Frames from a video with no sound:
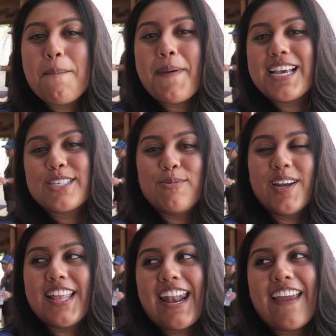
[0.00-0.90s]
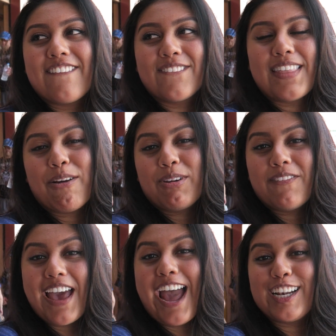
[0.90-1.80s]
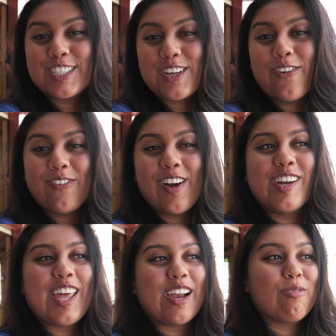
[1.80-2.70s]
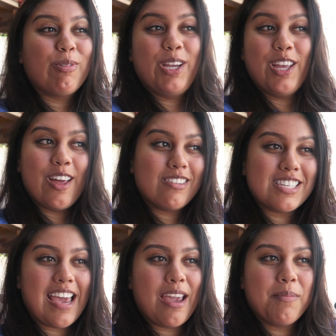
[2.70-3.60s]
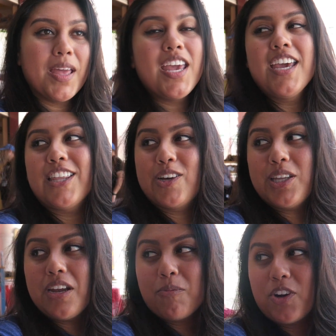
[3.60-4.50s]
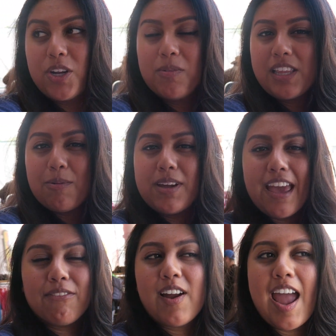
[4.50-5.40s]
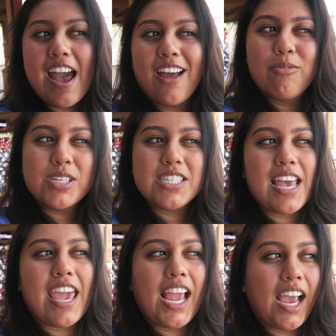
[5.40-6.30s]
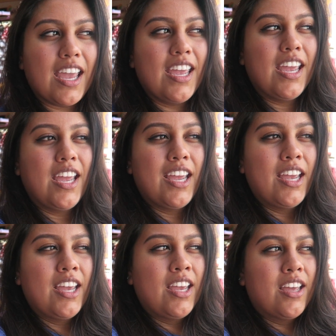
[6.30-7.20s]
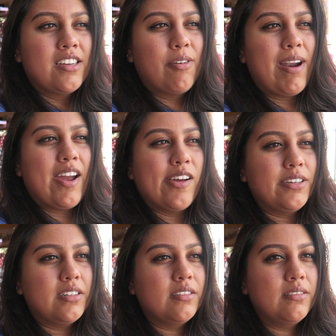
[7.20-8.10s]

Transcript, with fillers: best one that I that we've had so far in like a really long time. The only good one that we ever had was like around